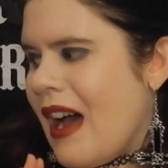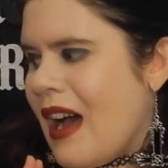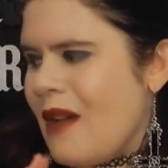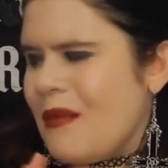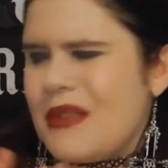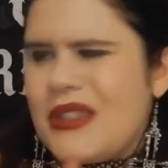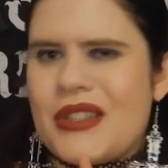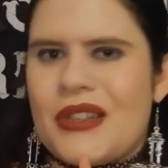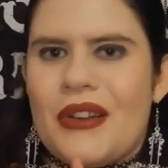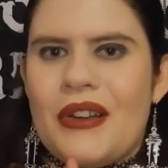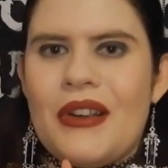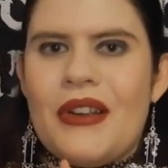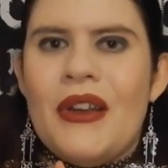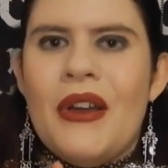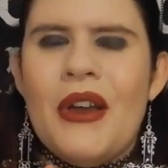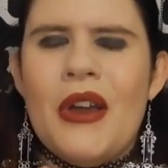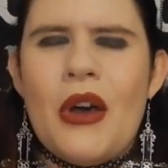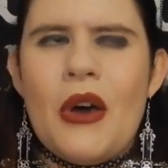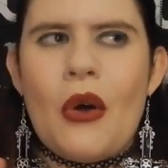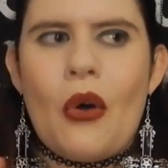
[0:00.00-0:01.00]
um, so
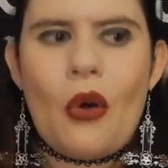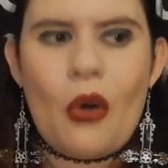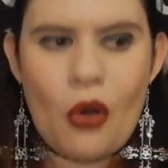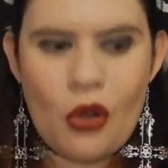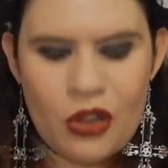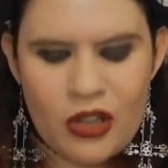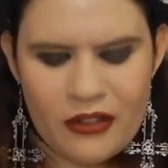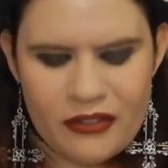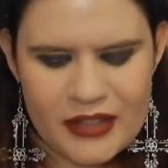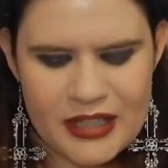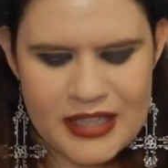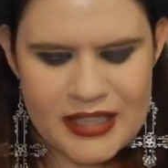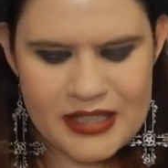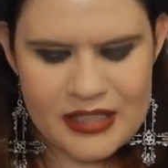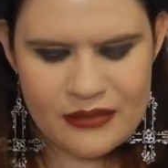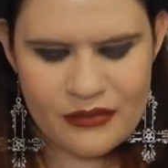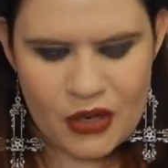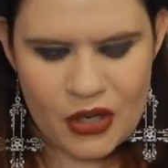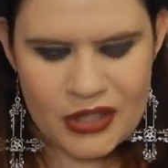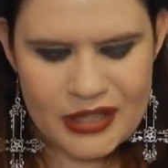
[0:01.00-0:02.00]
all of
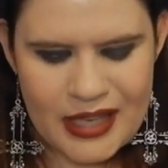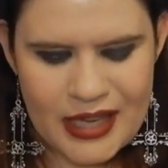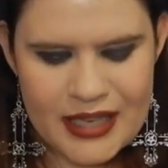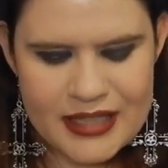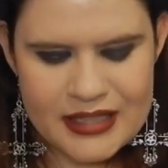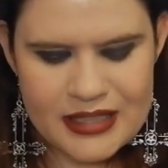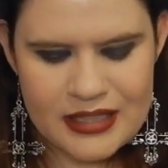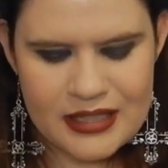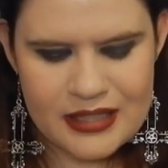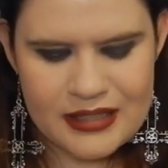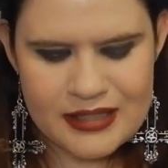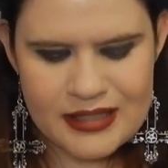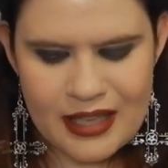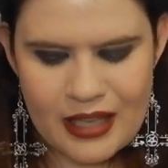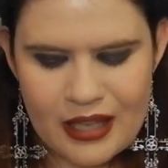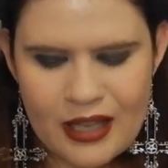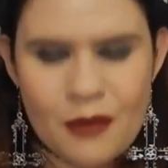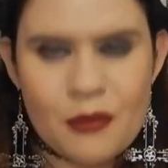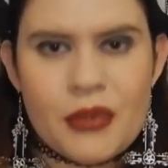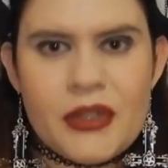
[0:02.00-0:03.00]
these phone cases,
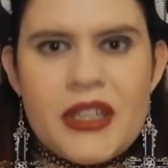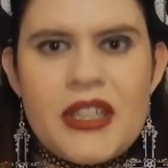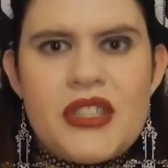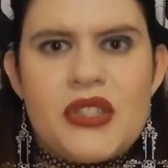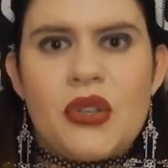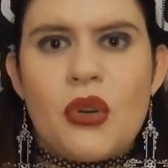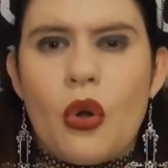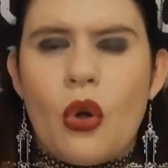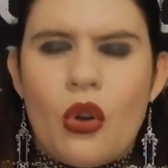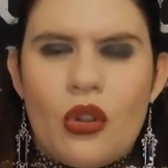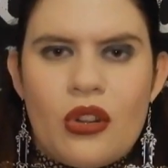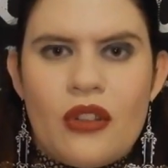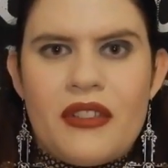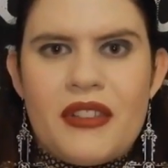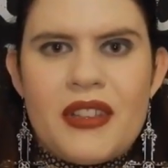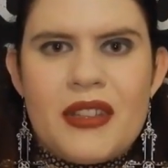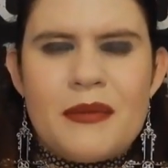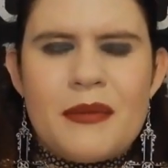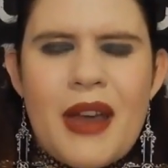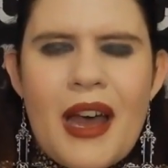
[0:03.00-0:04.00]
like I'm pretty sure all of
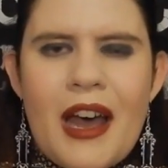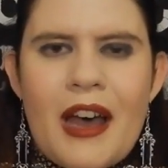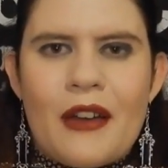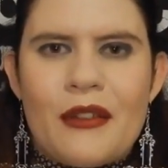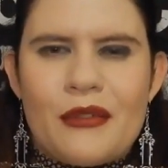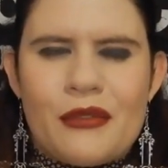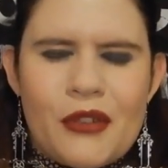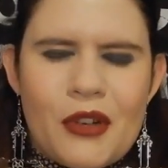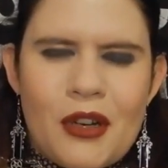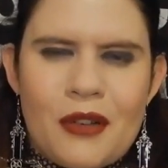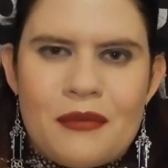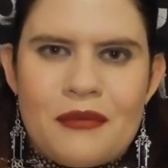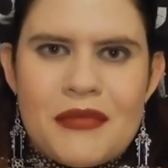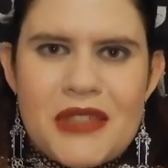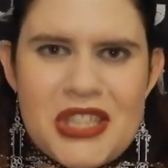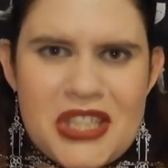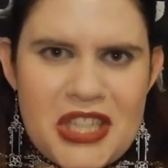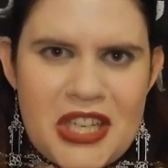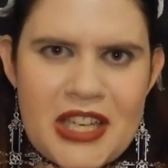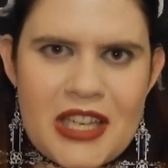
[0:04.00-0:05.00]
them are from
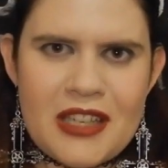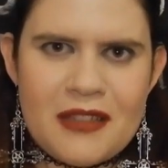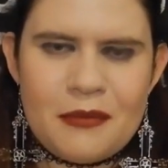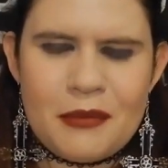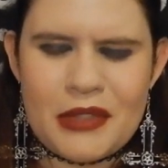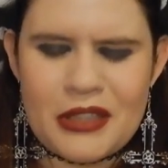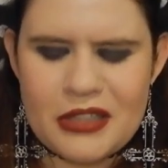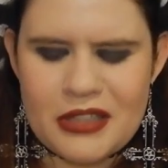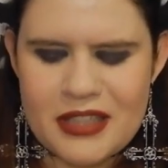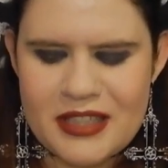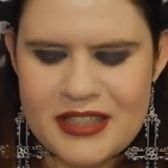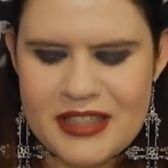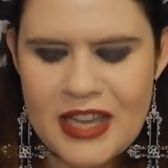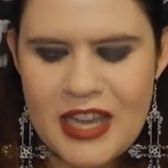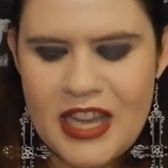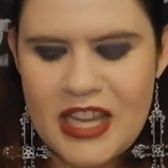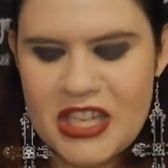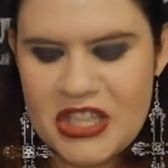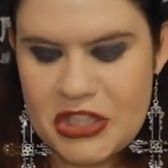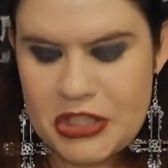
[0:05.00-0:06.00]
Shein because
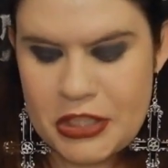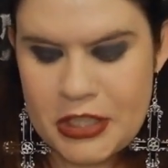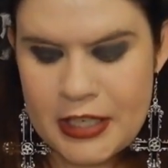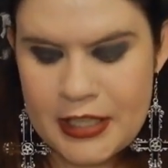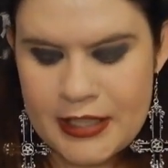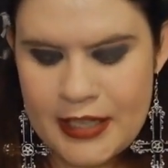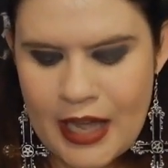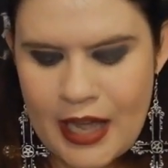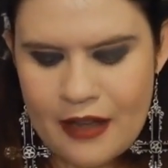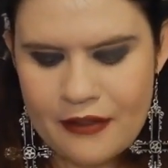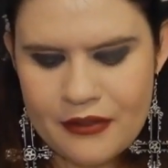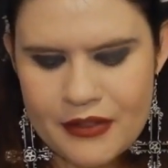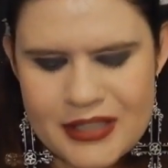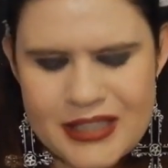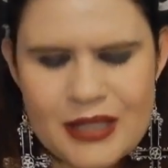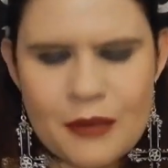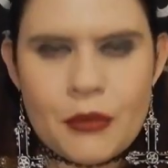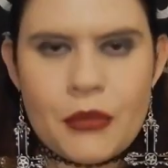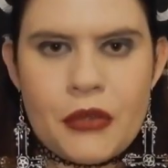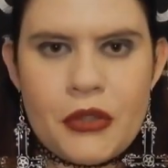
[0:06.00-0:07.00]
Shein have
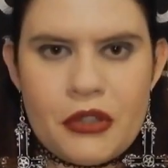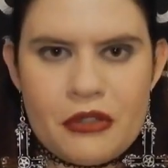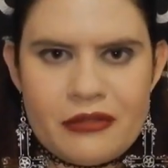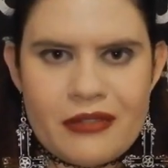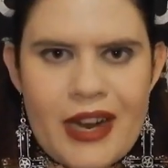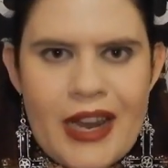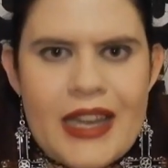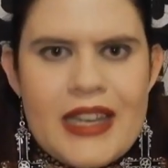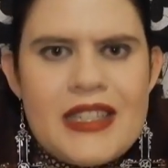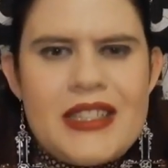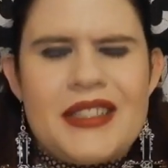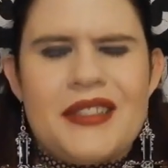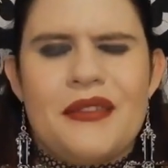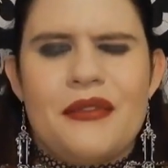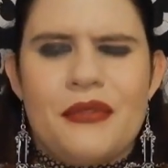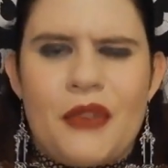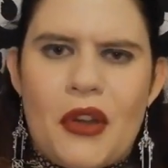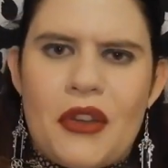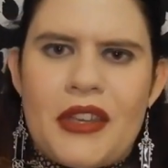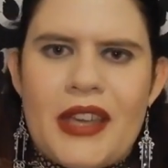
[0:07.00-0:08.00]
some great
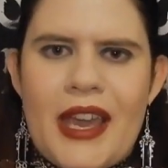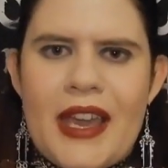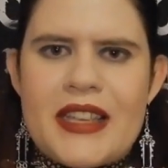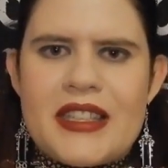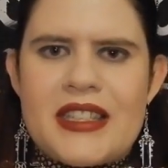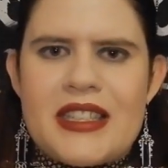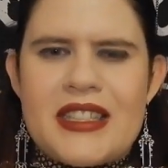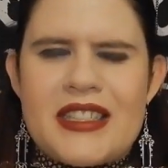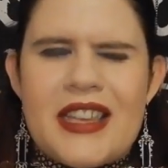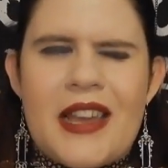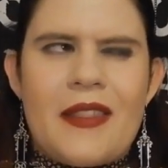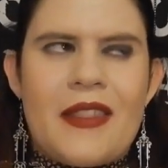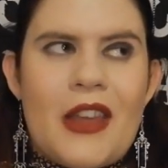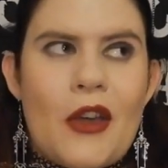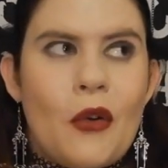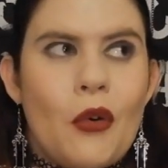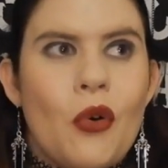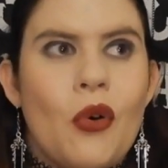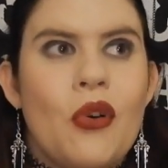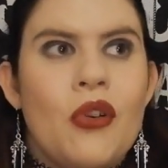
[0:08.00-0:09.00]
phone cases and
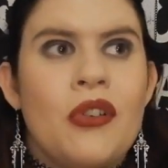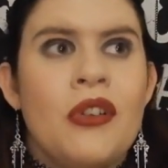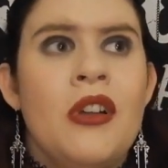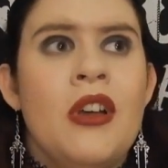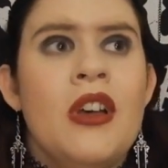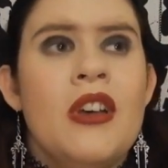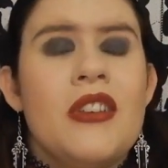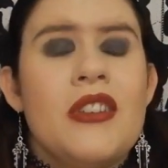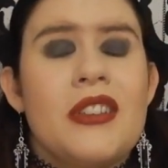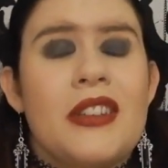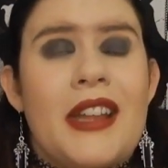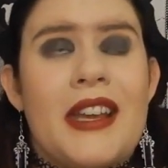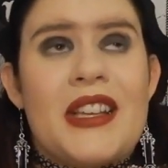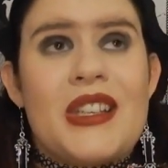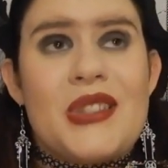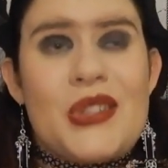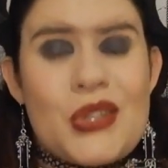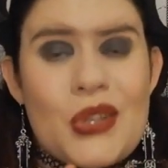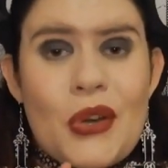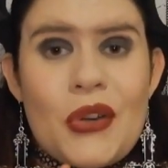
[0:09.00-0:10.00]
they're all
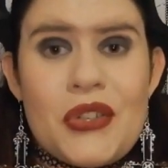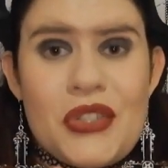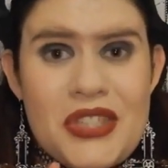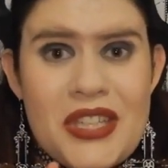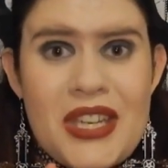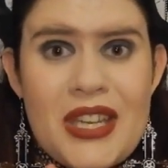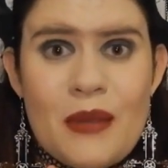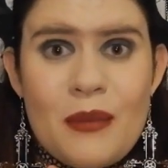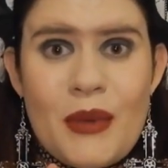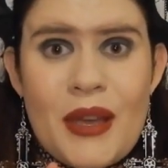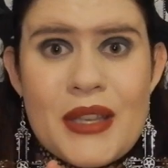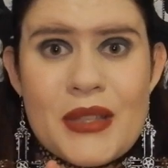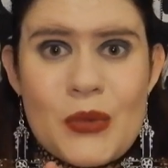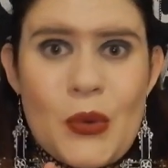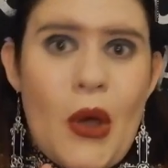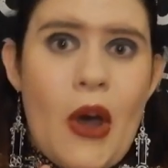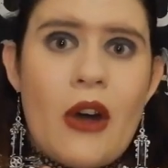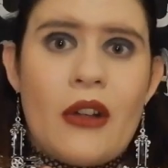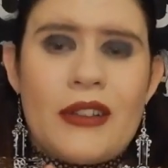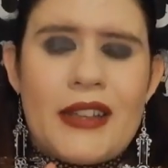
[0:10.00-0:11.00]
like so cheap as
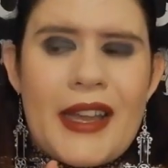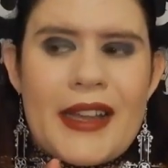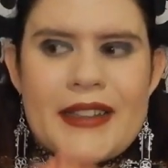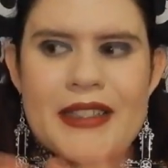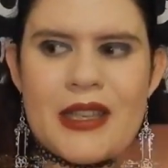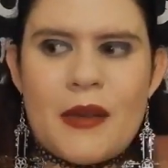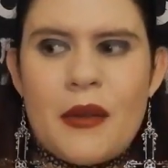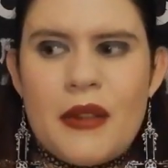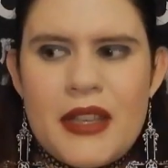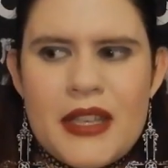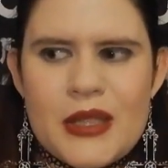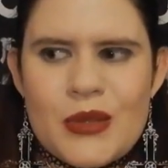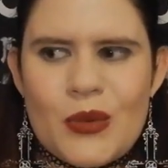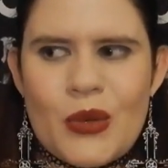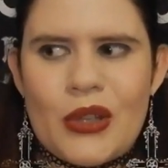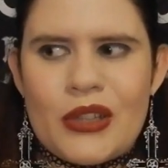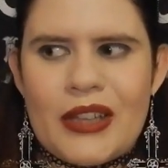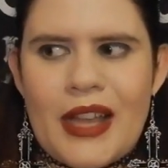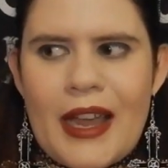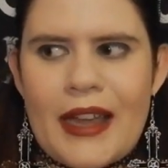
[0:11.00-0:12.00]
well. Like some of these
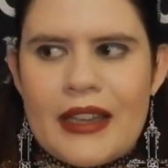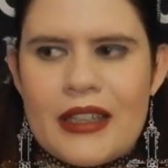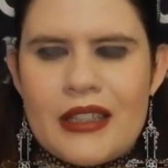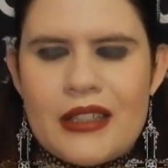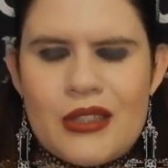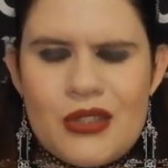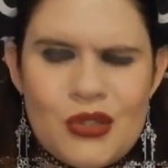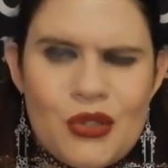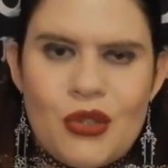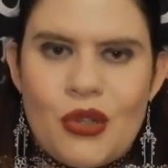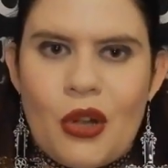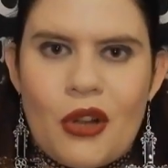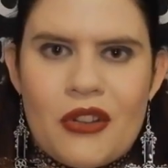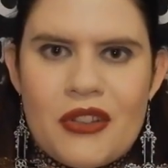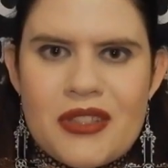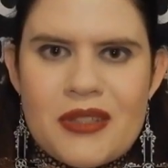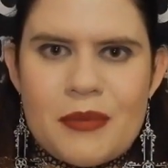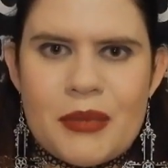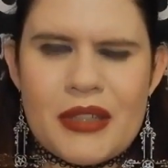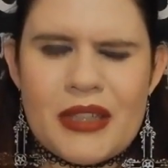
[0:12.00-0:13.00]
were like
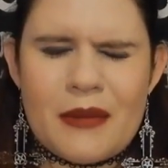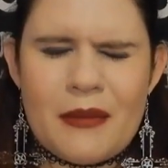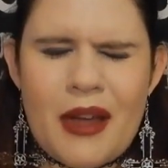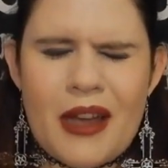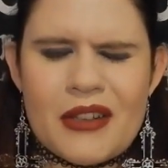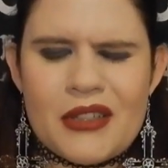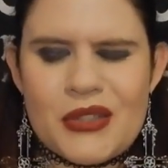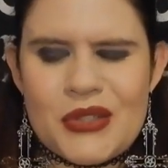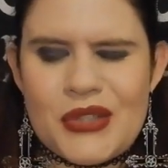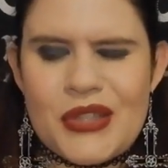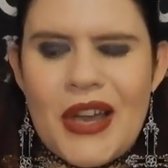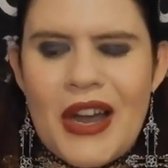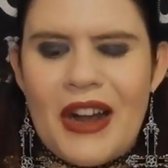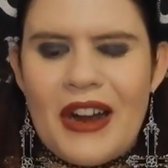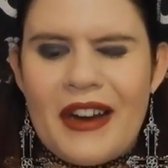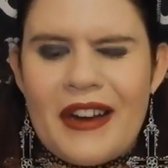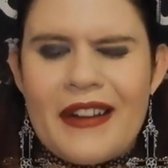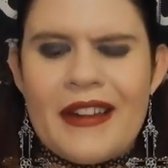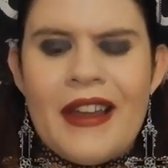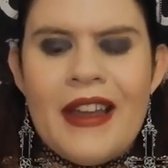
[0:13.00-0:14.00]
$2 pretty much.
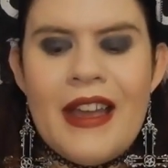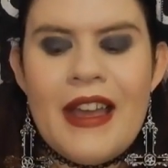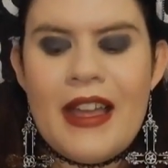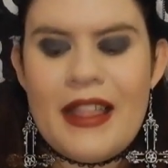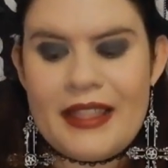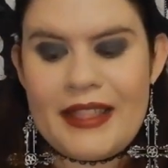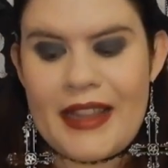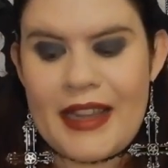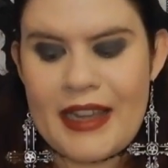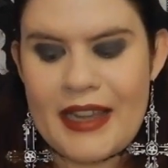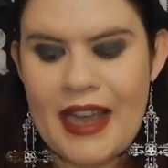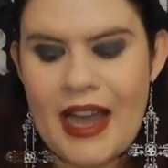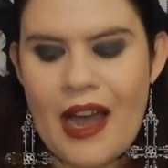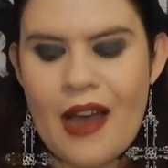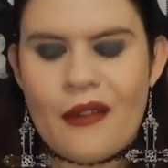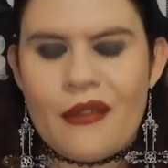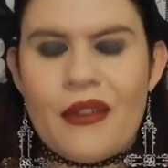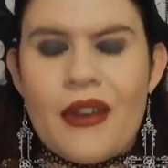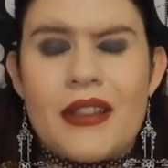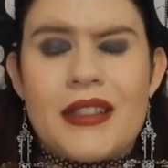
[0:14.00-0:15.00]
So they
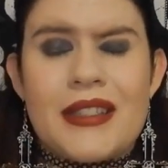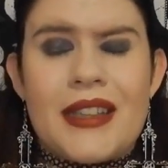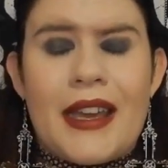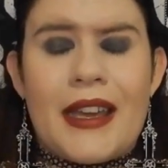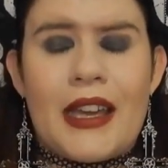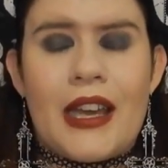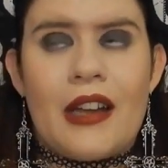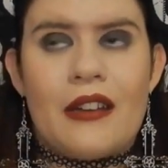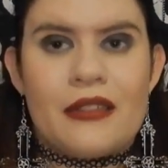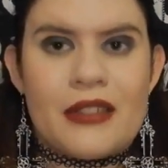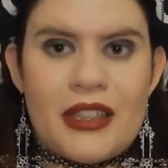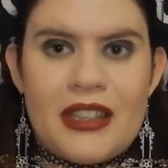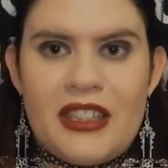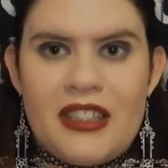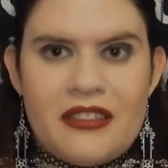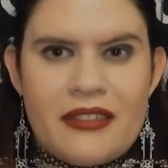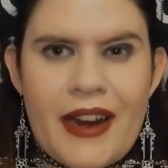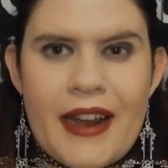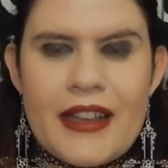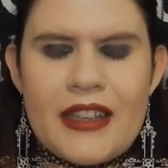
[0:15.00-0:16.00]
have like a really
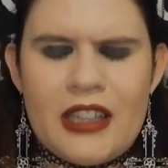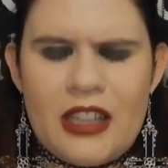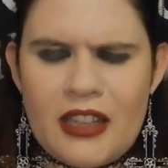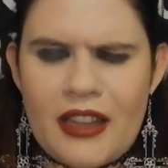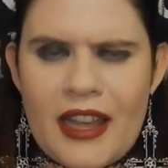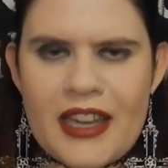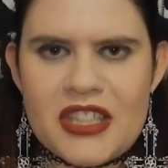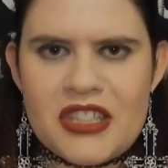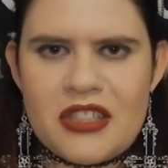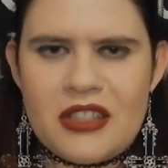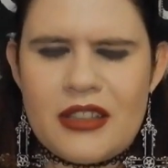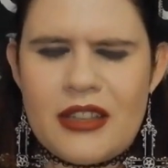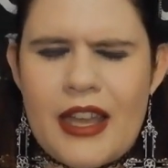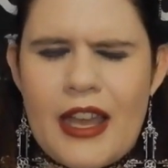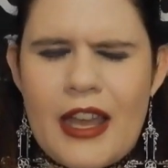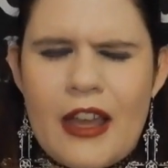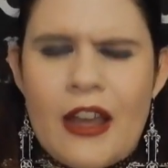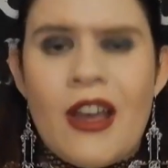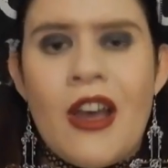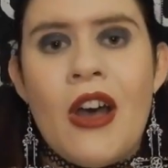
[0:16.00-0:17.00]
great collection
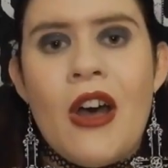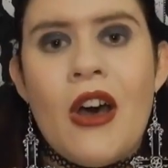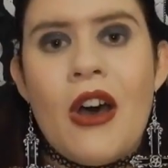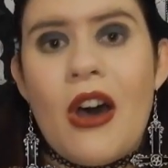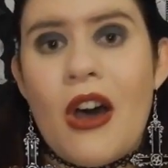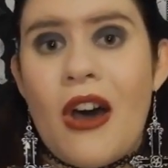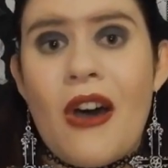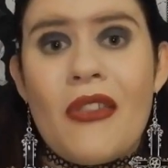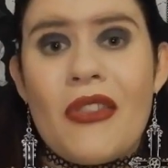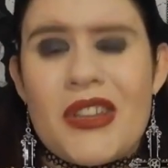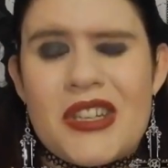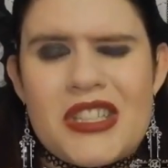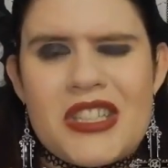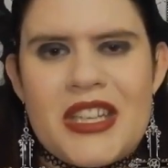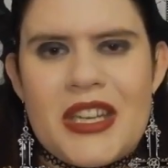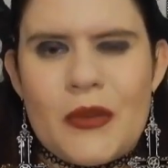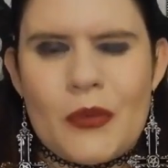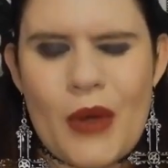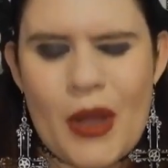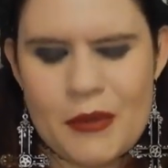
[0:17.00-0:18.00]
there on the
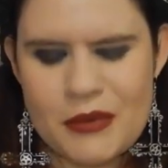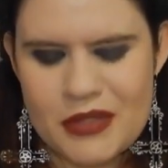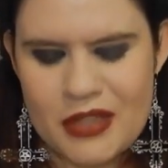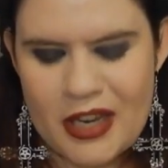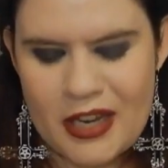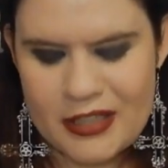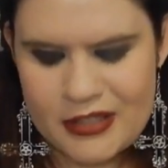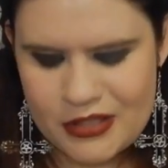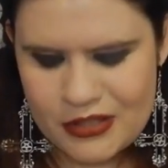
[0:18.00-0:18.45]
Shein website.